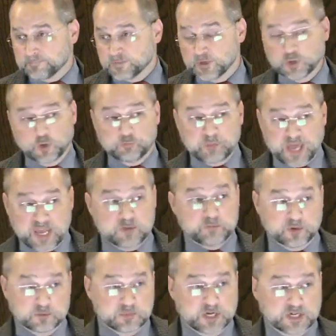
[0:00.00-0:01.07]
You know,
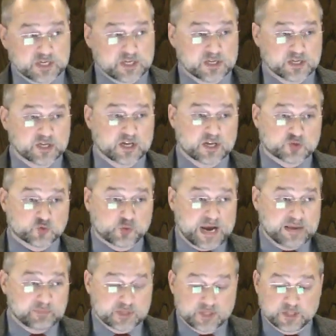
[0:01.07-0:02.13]
paper money is
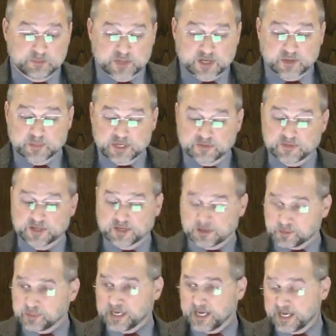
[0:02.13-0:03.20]
rapidly becoming a thing
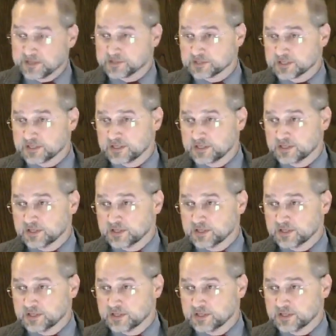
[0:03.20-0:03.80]
of the past.